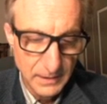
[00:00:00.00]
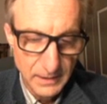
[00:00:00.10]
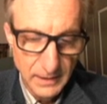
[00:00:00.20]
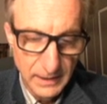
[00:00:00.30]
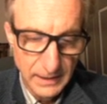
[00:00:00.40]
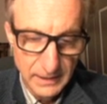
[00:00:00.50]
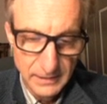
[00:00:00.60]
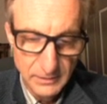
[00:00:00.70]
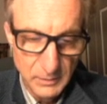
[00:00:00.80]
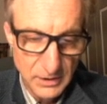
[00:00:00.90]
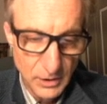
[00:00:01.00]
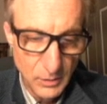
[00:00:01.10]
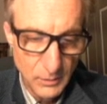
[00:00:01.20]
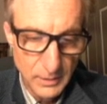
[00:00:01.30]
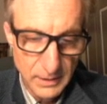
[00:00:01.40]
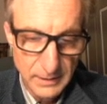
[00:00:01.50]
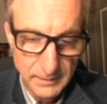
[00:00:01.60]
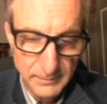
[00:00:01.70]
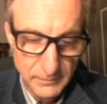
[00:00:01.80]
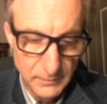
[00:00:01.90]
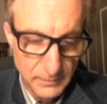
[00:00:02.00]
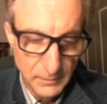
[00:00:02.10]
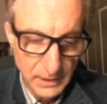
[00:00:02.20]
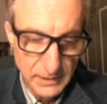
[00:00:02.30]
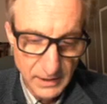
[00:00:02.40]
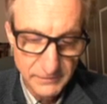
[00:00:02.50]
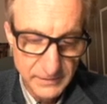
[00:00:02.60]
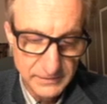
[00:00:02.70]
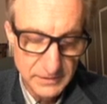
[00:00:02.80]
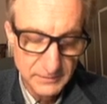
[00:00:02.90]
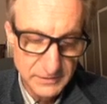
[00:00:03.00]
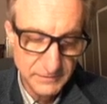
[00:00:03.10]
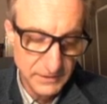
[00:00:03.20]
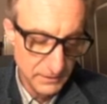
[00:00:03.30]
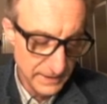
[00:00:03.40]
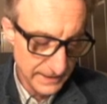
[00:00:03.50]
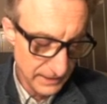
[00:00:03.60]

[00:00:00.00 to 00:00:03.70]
And we know enough to figure that out.